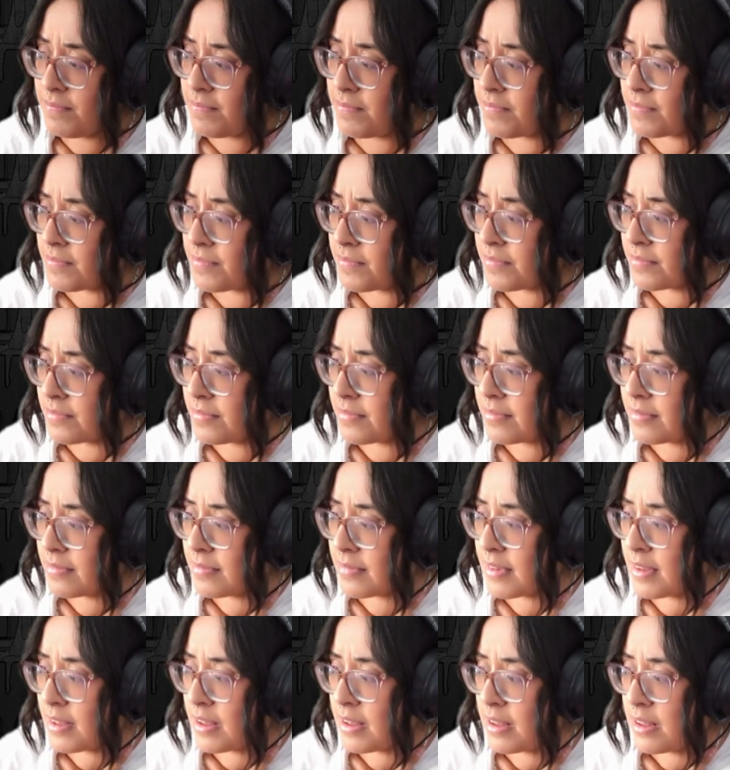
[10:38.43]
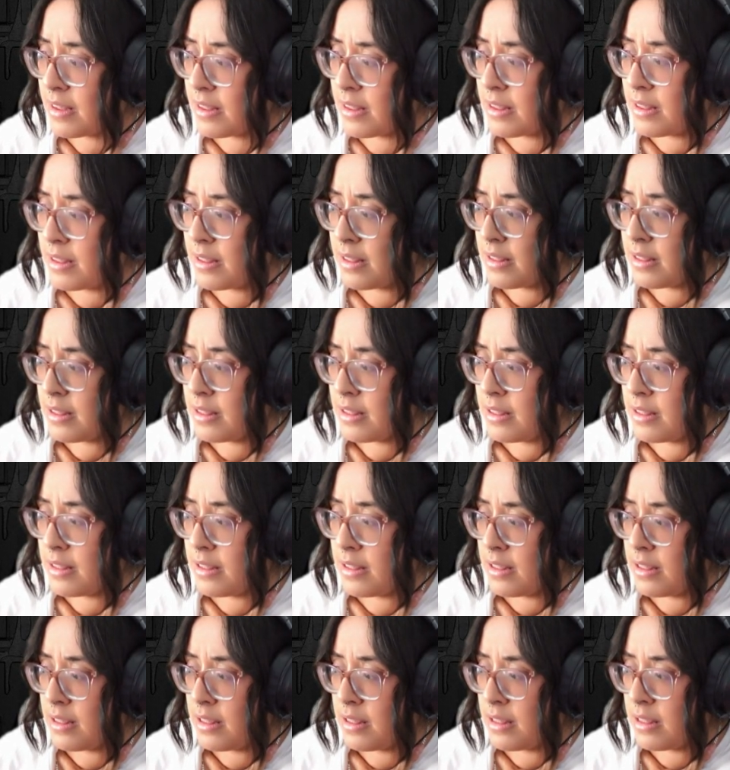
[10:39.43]

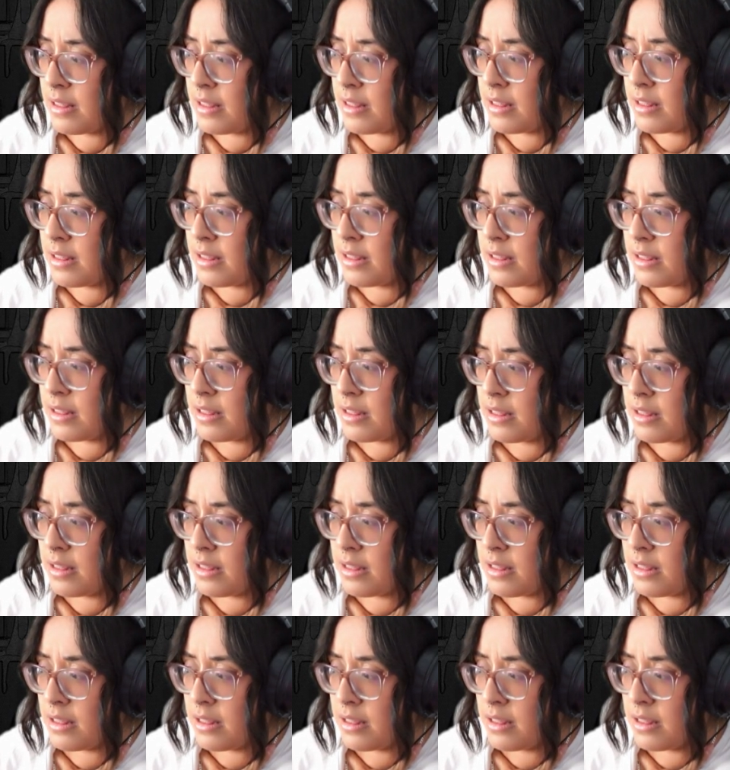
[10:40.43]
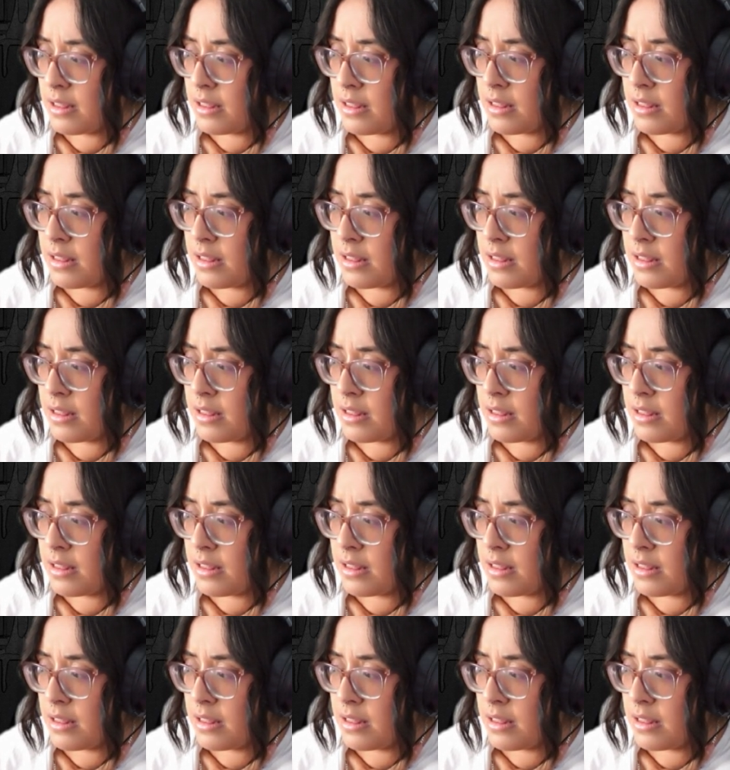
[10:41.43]
(no one is talking)